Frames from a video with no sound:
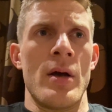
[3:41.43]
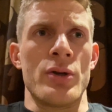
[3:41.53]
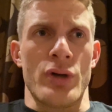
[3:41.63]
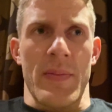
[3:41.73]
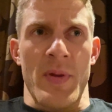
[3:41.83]

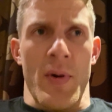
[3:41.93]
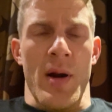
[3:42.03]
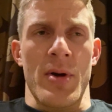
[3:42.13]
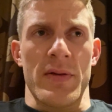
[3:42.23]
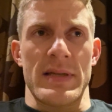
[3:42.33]
dropped the
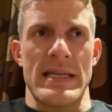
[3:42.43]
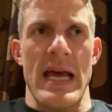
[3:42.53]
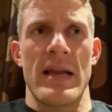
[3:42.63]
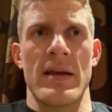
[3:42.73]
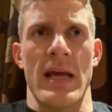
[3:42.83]
barbell at the
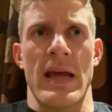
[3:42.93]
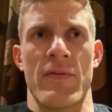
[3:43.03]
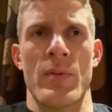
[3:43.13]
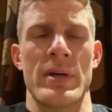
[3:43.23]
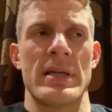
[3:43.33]
10 like
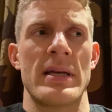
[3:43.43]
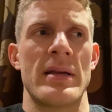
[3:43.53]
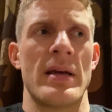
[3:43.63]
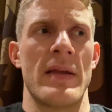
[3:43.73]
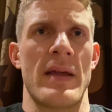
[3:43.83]
everyone
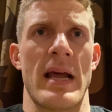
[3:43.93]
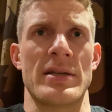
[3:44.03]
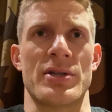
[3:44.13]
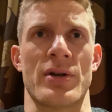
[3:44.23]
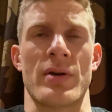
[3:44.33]
did, and then had
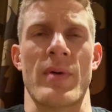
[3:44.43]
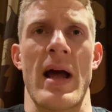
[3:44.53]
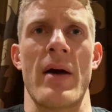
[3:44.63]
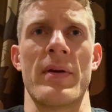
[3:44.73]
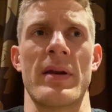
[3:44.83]
to turn
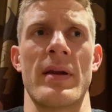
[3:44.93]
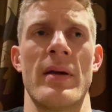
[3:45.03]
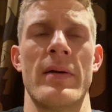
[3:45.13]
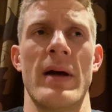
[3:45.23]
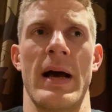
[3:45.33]
around. And
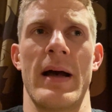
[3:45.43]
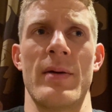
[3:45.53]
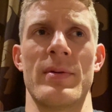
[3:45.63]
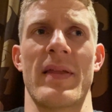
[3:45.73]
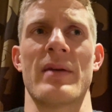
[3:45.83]
I
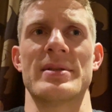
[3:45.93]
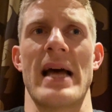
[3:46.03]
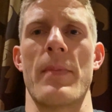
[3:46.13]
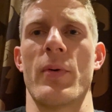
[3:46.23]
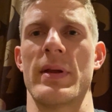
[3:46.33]
think it was
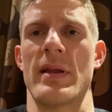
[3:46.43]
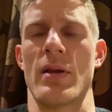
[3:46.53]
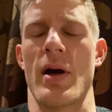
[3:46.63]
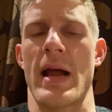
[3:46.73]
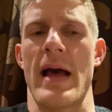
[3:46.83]
that point that a
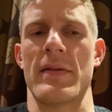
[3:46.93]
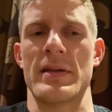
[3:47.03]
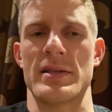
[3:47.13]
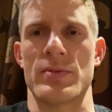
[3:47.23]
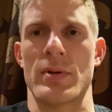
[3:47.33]
lot of
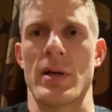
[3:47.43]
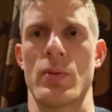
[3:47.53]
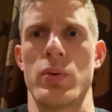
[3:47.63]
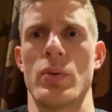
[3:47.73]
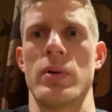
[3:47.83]
athletes were
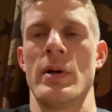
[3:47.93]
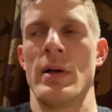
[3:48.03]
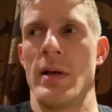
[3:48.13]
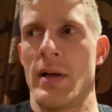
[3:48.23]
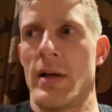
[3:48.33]
like, whew,
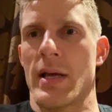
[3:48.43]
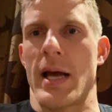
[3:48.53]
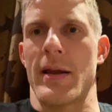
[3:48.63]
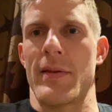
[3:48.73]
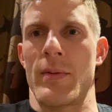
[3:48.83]

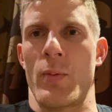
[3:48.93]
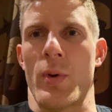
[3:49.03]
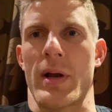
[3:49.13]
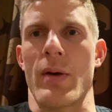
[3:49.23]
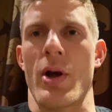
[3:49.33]
kind of the
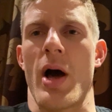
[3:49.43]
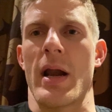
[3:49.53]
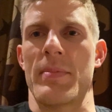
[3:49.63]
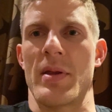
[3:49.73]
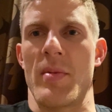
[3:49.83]
workout caught
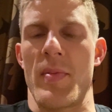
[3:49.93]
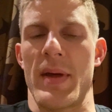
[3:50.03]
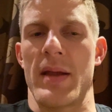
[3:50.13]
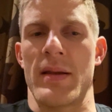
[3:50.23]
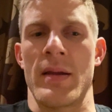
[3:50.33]
up to them a
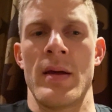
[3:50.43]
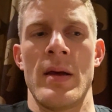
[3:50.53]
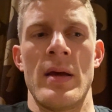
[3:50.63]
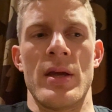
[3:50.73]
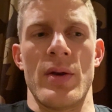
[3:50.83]
bit, and
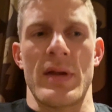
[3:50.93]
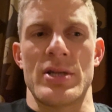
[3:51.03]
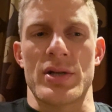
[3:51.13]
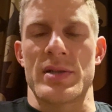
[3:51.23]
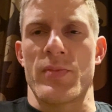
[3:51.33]
they
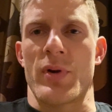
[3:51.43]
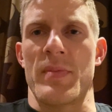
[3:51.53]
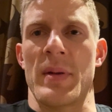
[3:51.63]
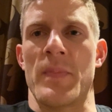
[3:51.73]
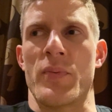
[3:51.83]
took some pretty
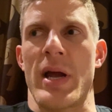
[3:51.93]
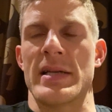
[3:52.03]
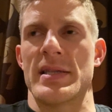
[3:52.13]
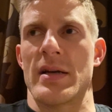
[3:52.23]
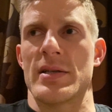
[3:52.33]
big
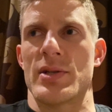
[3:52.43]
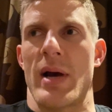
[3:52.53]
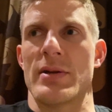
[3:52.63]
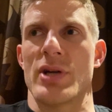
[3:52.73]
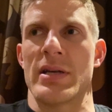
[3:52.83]
breaks there. So
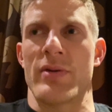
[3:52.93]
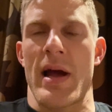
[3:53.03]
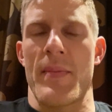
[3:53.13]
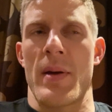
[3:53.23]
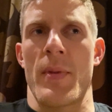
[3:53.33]
I tried to
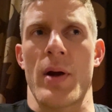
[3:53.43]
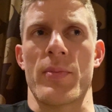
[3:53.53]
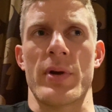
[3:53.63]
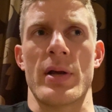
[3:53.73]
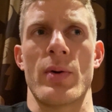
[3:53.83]
grab my bar
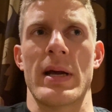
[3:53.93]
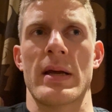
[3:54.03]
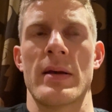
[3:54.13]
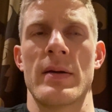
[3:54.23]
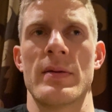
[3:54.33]
pretty
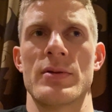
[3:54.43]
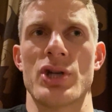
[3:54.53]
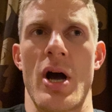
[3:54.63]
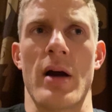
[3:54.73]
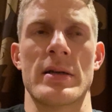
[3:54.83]
quick,
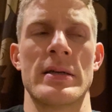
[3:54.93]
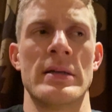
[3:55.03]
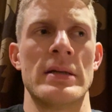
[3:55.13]
chalked,